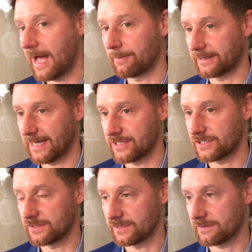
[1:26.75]

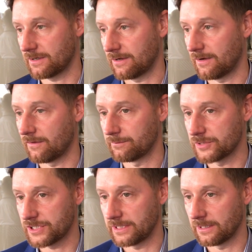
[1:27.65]
applications of
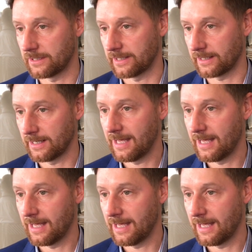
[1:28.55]
machine learning.